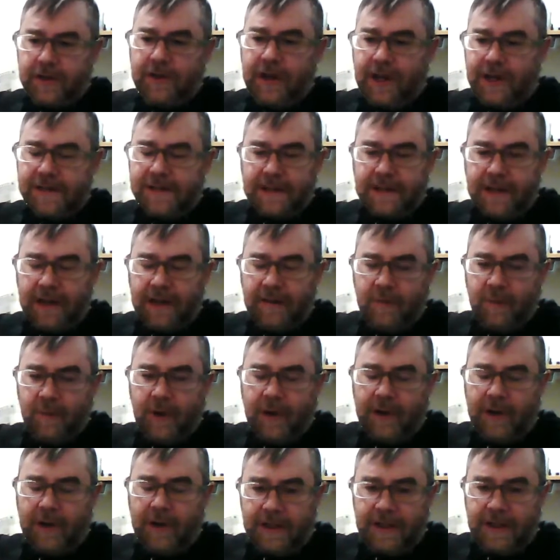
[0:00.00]
that's kind of
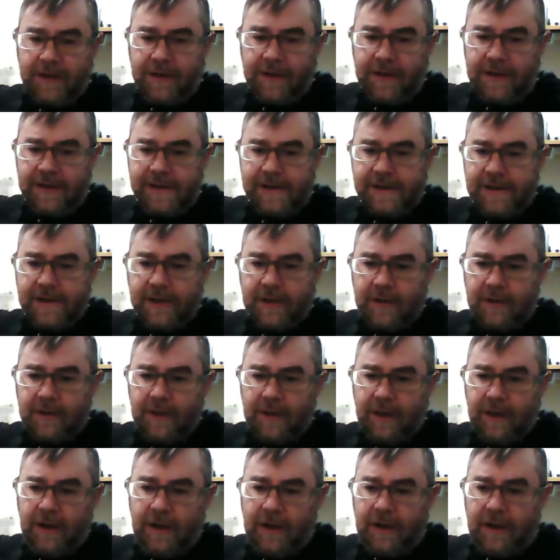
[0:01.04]
what the deal is. So
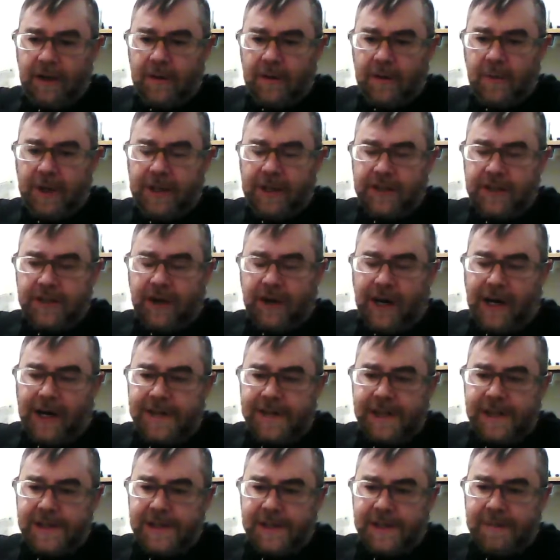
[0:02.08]
we could try to
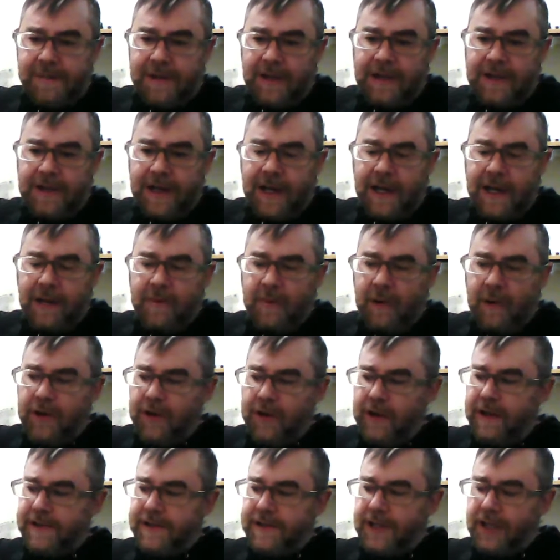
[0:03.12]
set something like that up where you
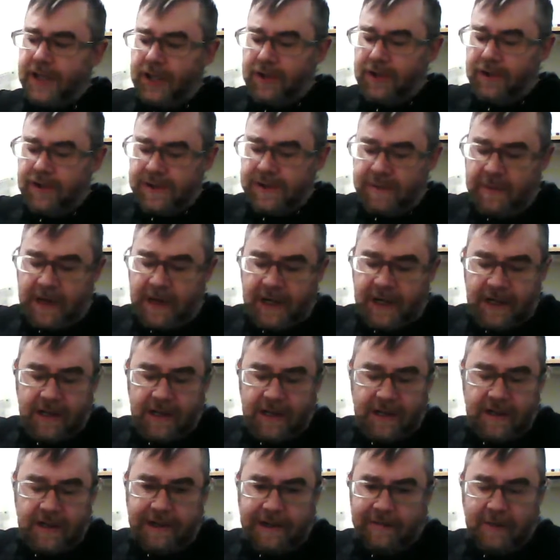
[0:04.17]
guys could use
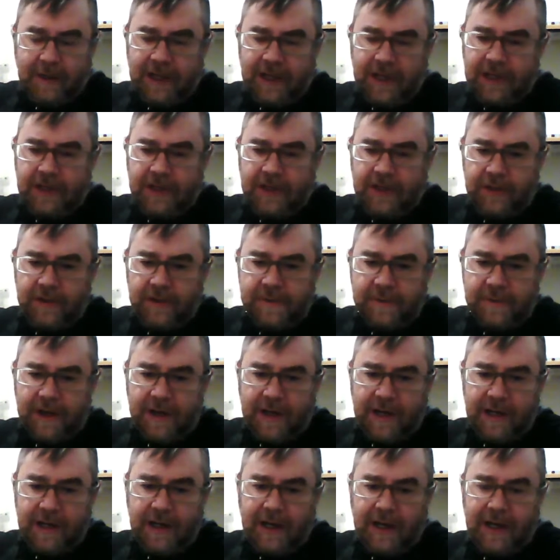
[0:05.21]
everybody could use
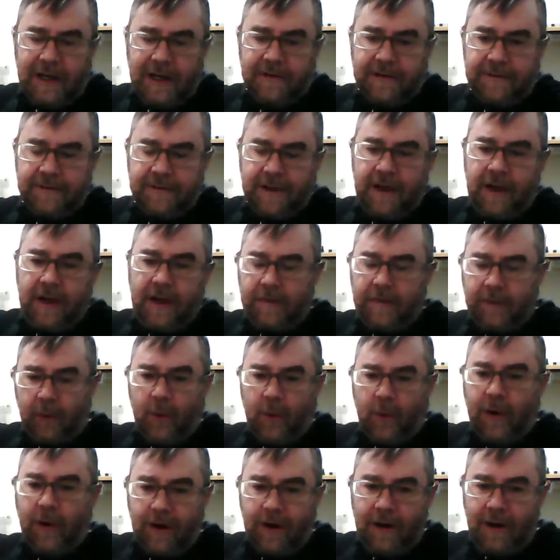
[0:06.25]
I have
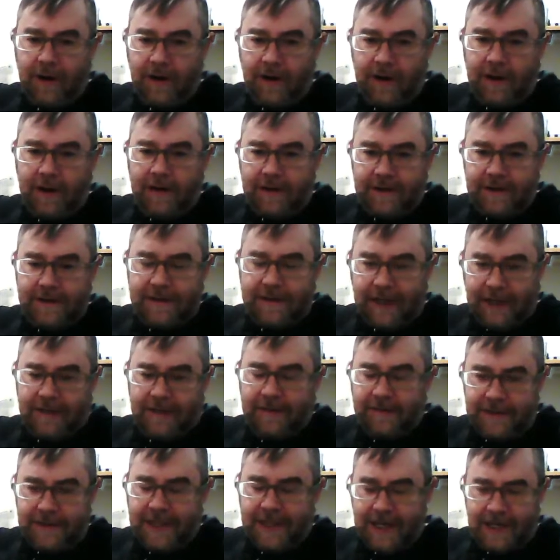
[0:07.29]
4
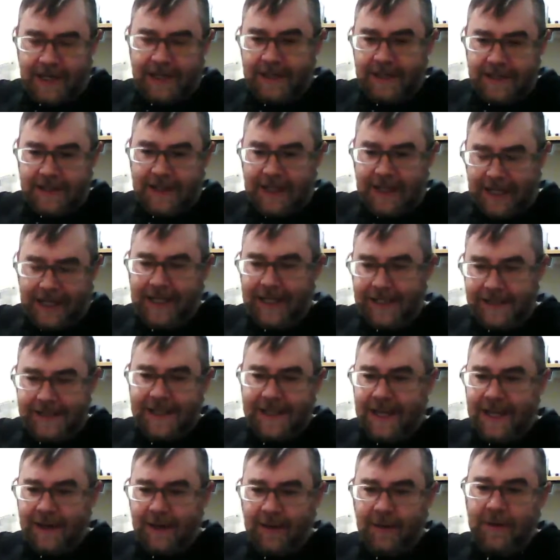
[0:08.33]
and 1080s
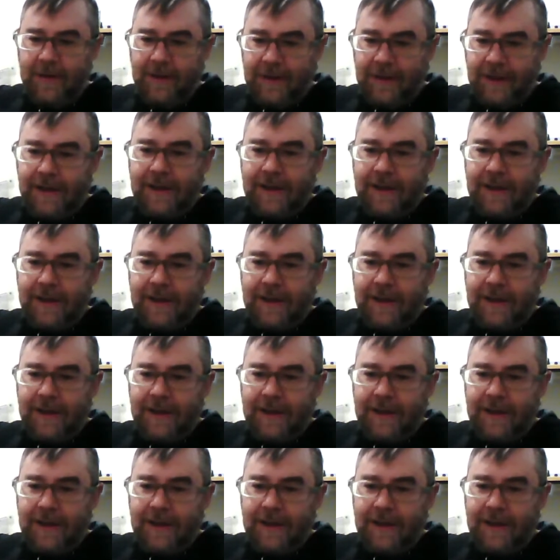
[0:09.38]
now.